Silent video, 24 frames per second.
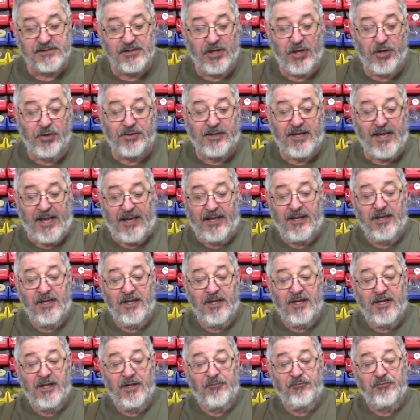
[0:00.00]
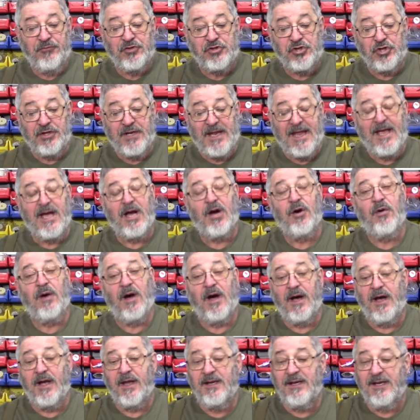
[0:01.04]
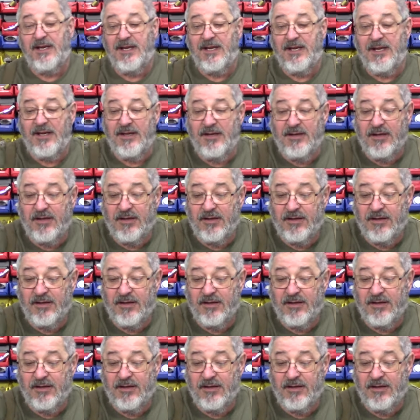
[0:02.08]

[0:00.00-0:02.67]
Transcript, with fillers: Okay, so now I need,